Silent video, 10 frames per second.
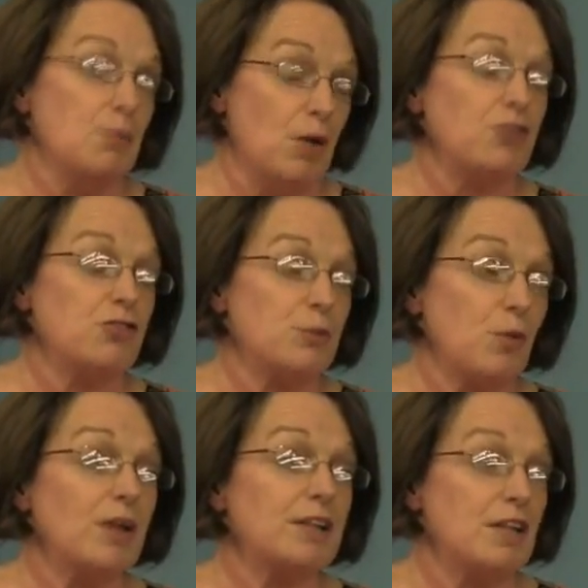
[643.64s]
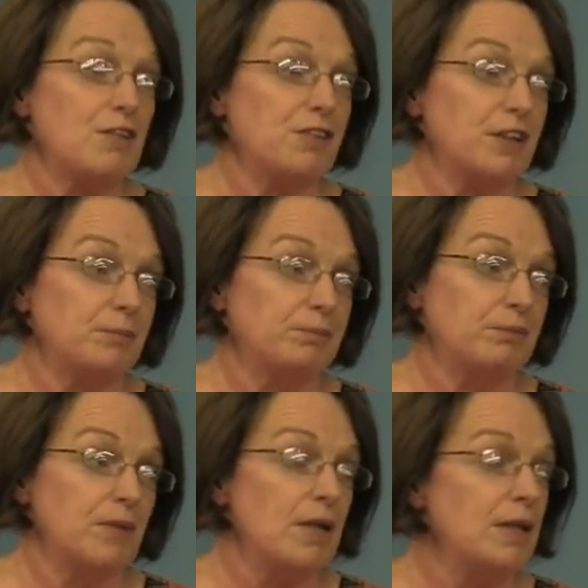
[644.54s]
He watched him quite carefully.
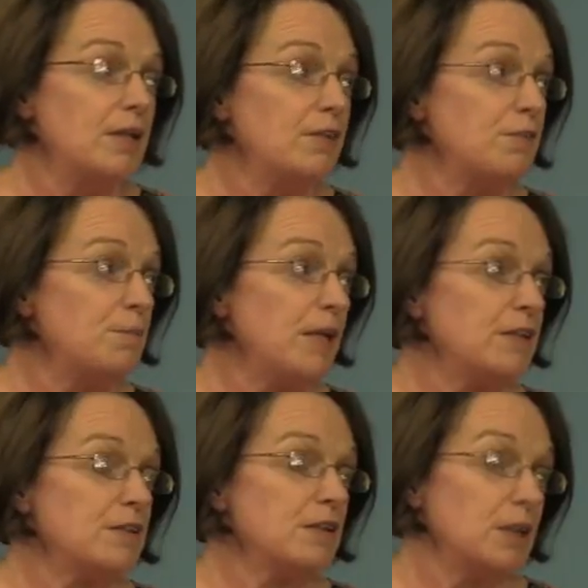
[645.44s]
He spent,